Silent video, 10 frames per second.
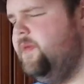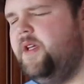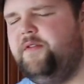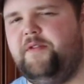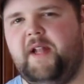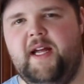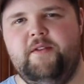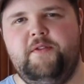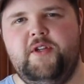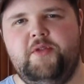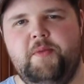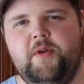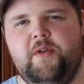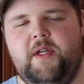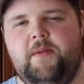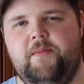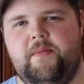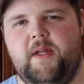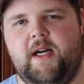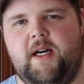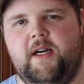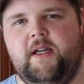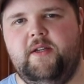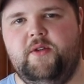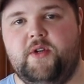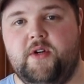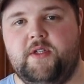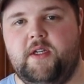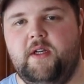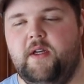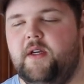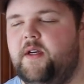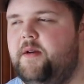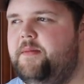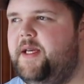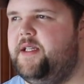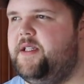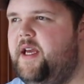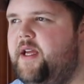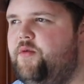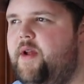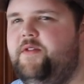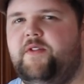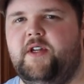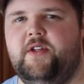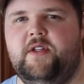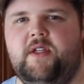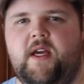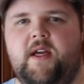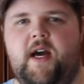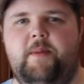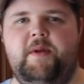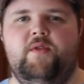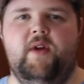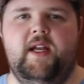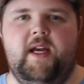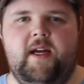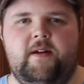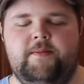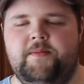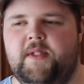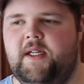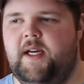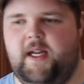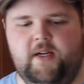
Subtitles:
Flying Fish brewery in New Jersey. Makes a redfish. It's a hoppy red ale. And